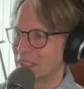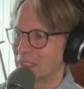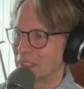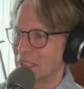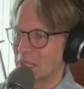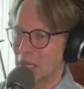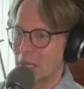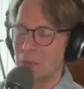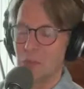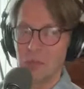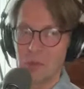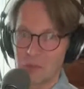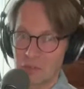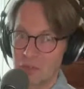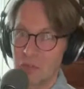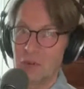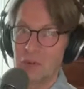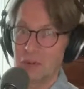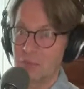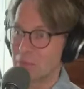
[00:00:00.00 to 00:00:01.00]
in a
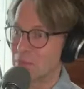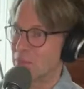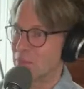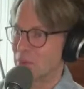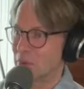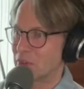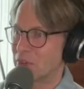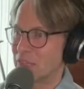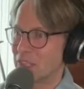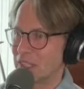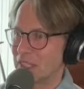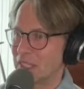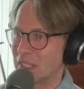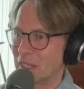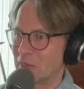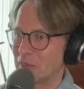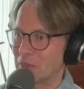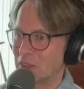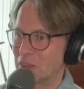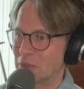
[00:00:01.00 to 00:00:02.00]
very particular
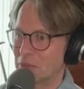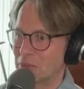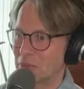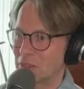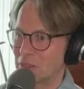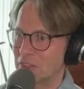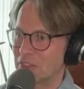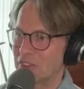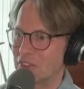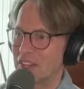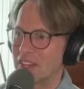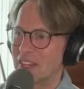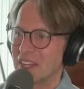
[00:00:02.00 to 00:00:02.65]
direction with this.